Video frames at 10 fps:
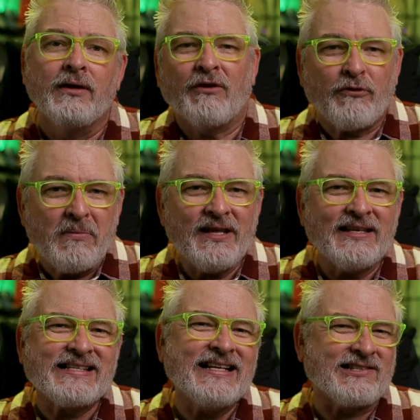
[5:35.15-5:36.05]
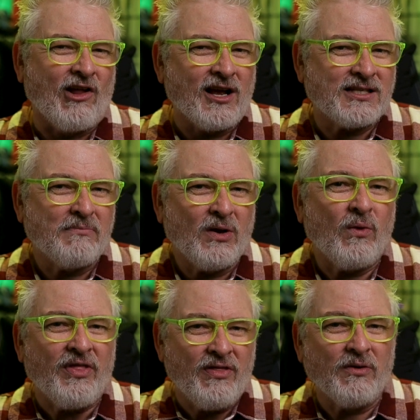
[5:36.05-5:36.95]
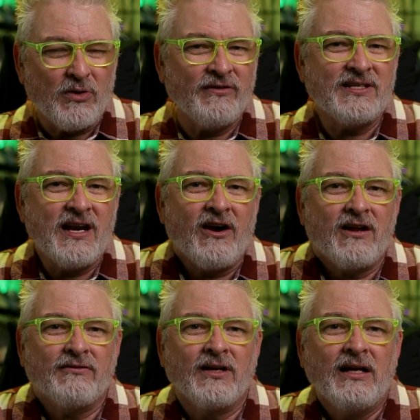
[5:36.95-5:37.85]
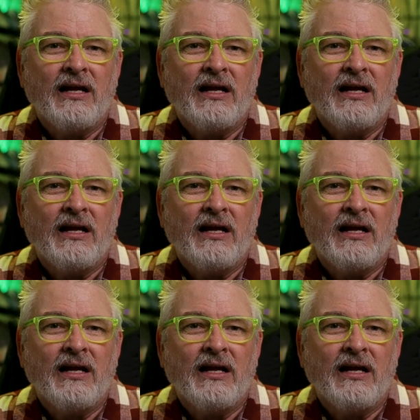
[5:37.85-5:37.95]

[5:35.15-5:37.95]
Now for me, this gets lost a bit within the movie's narrative.